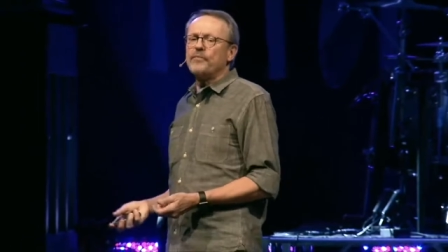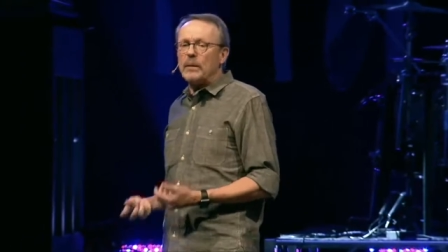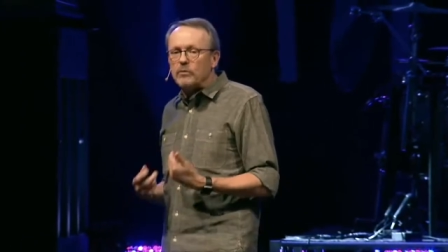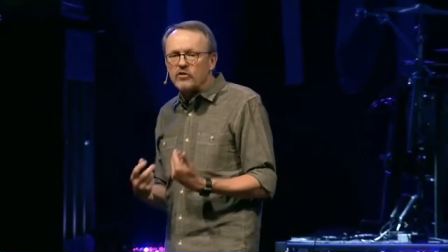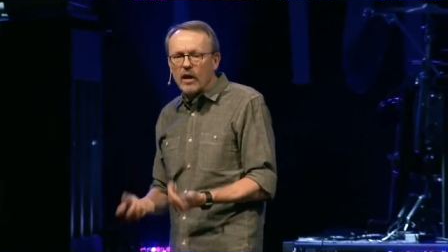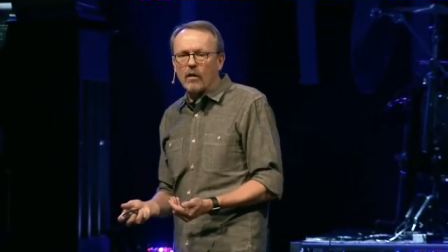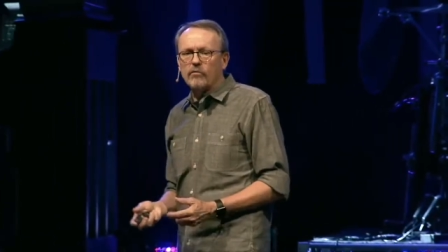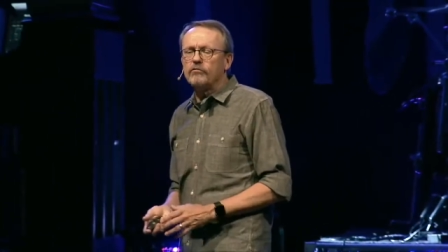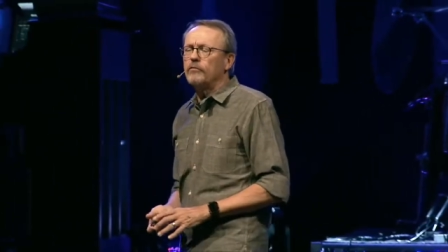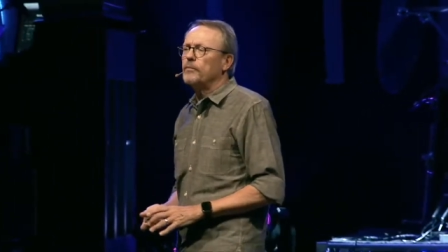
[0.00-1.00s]

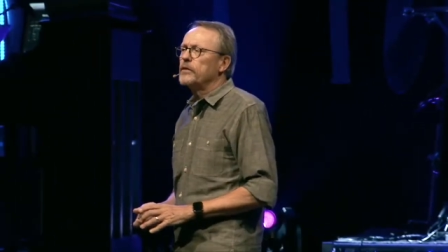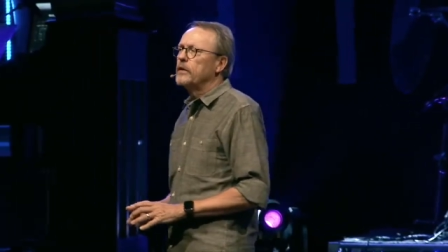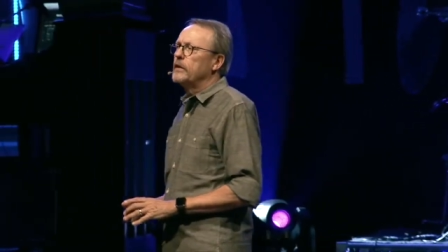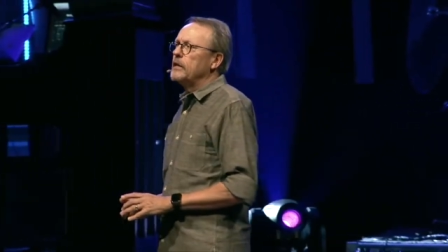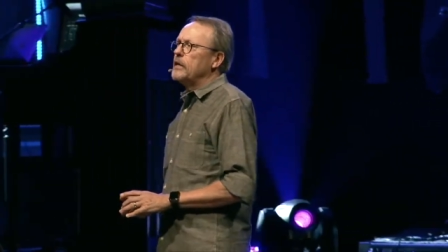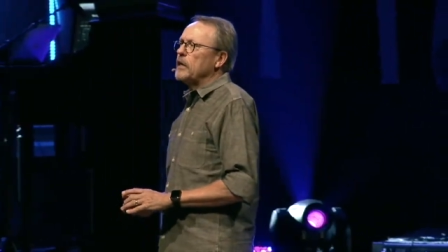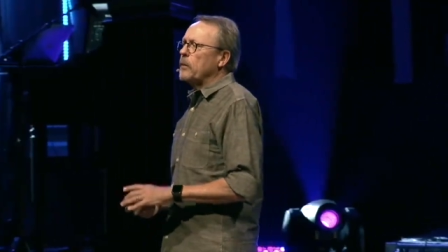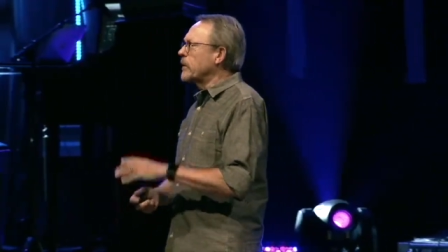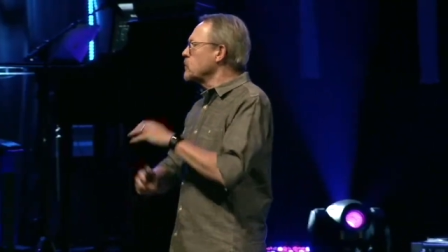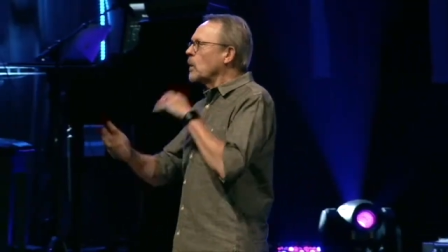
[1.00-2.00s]
himself. He
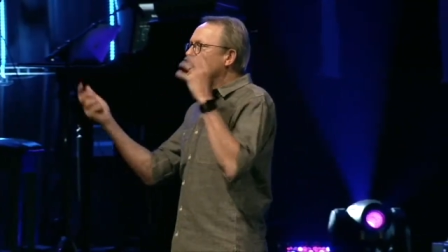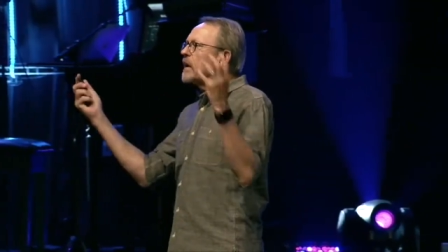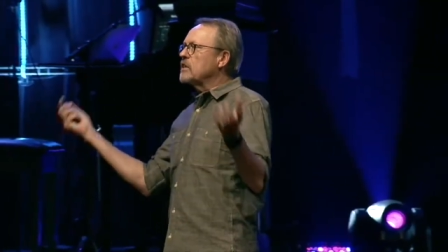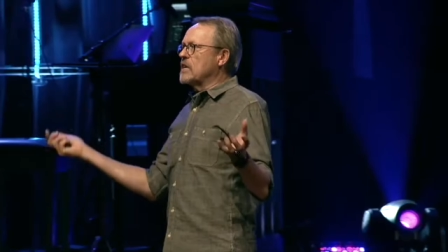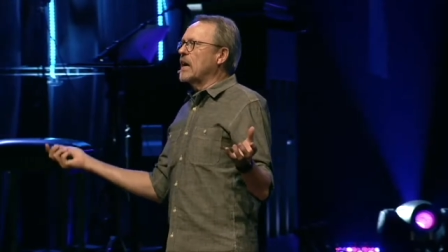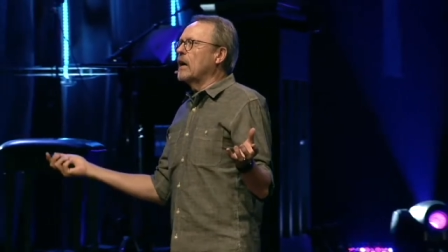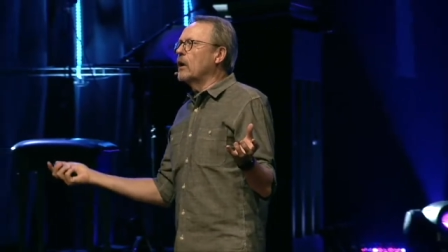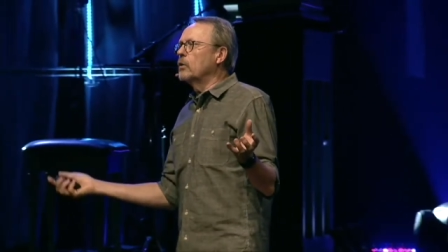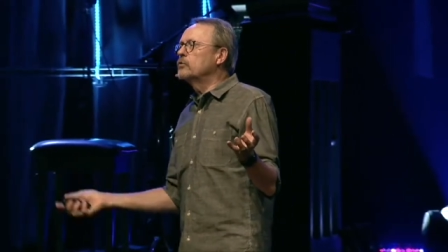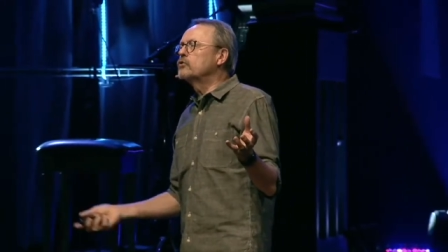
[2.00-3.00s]
went to a lot of
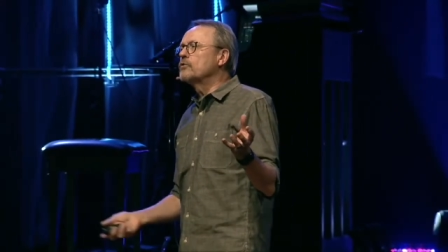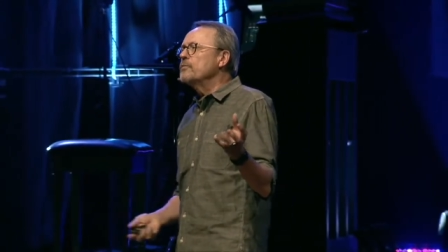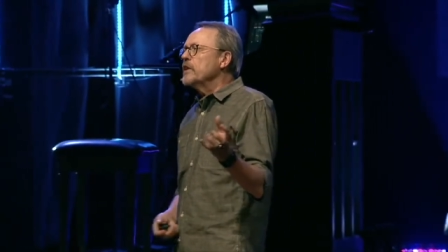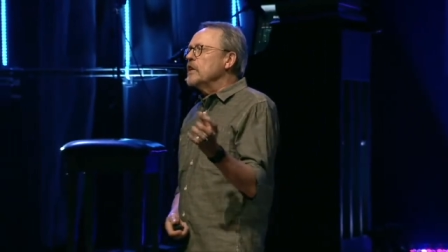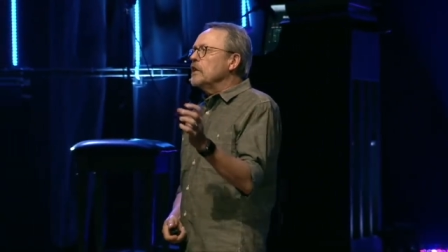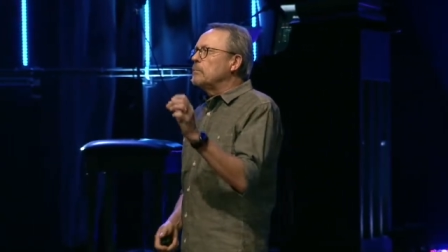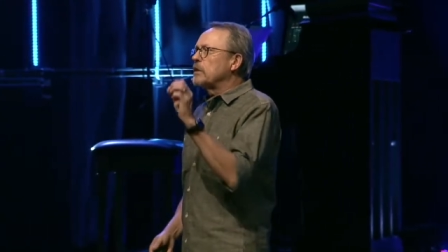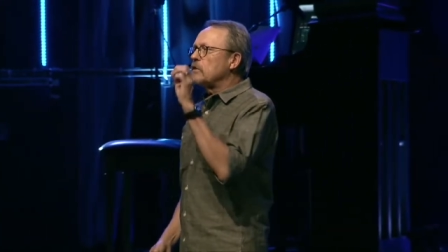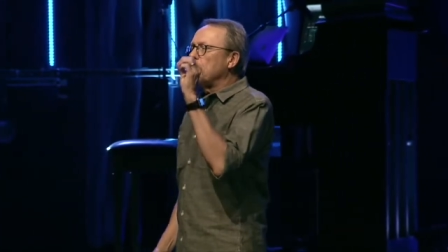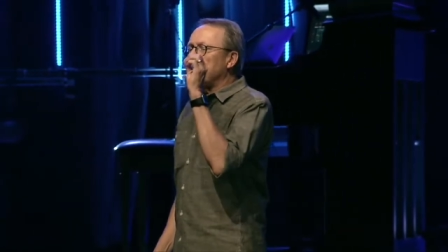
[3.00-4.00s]
towns,
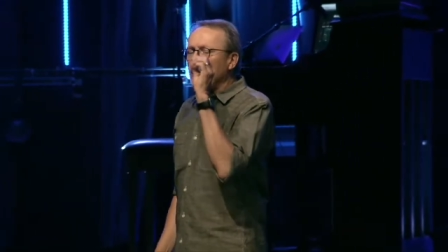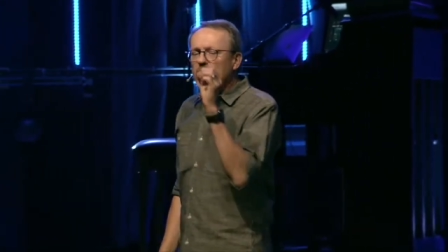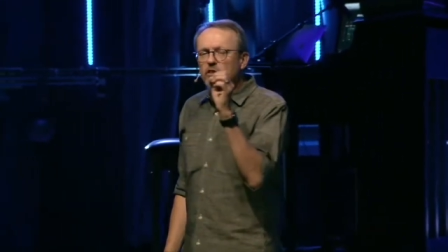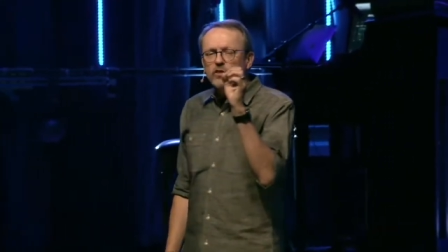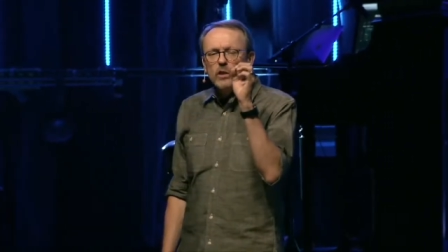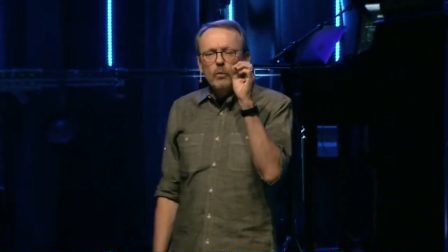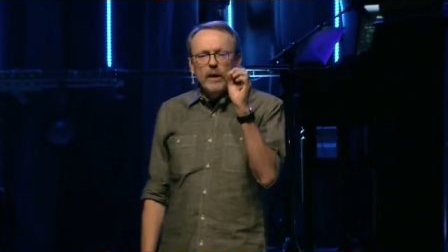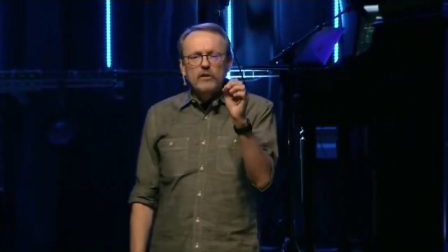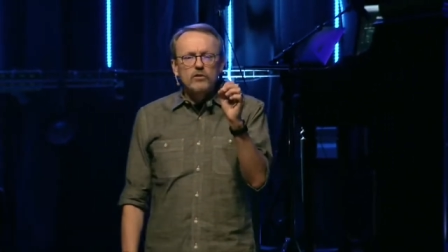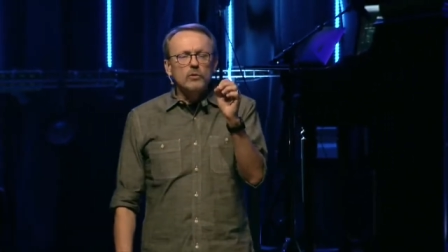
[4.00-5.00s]
but the place he
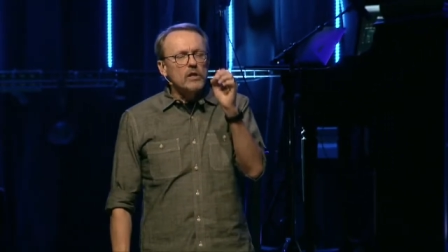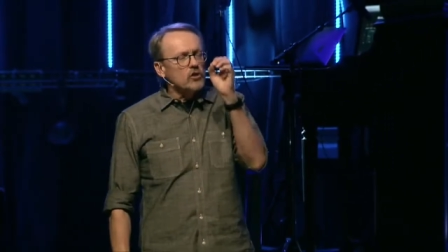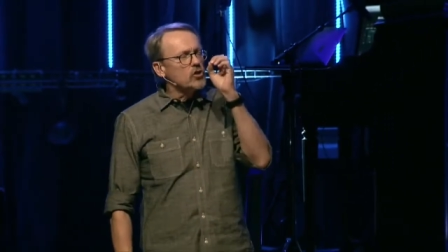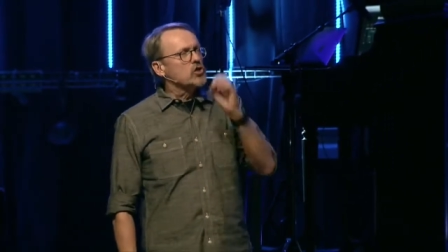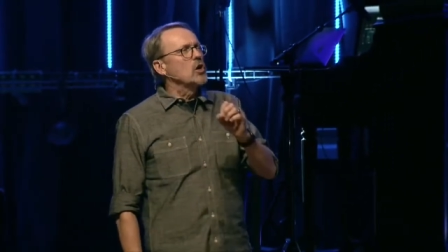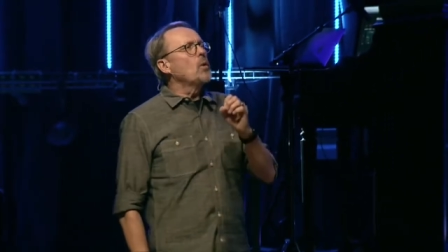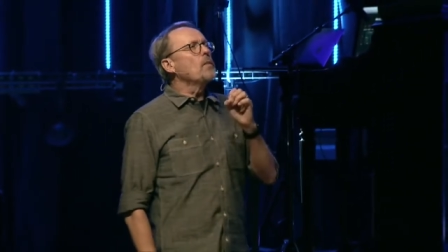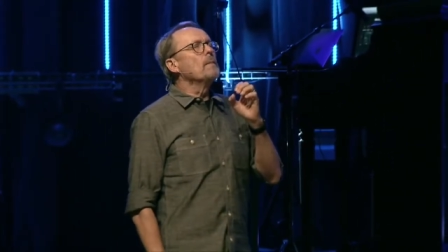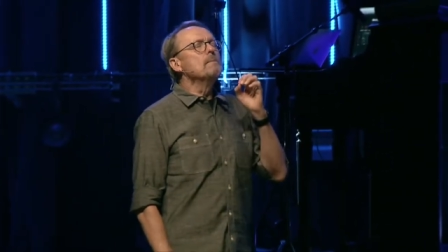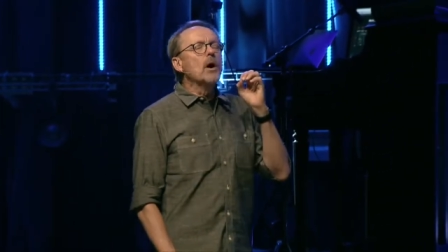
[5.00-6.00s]
went to that showed
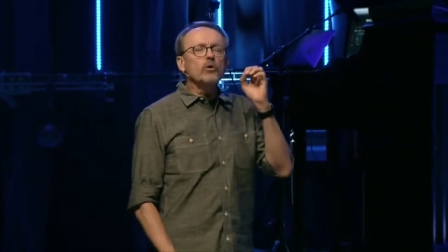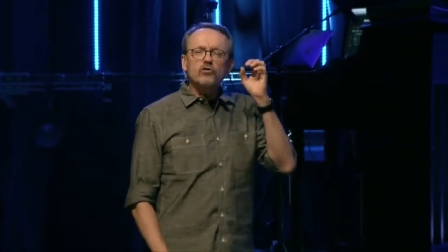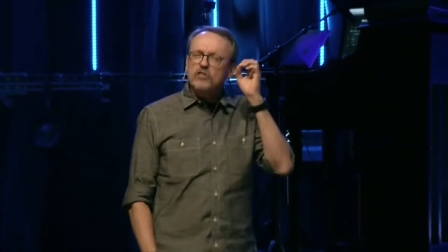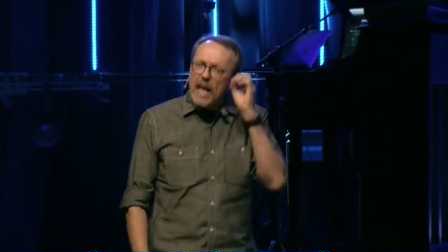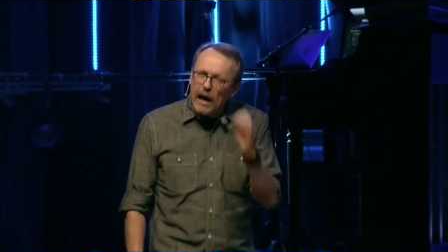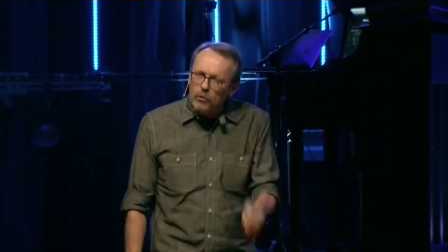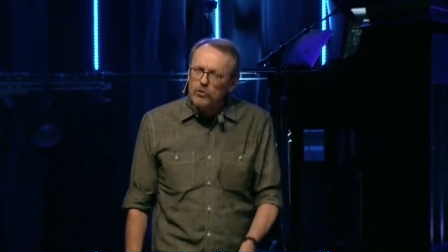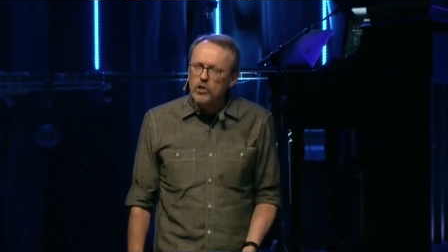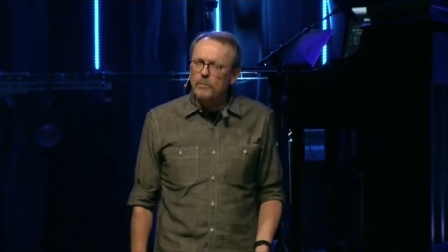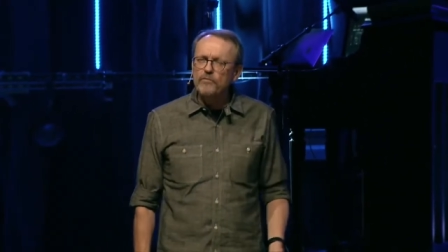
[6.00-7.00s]
the most doubt,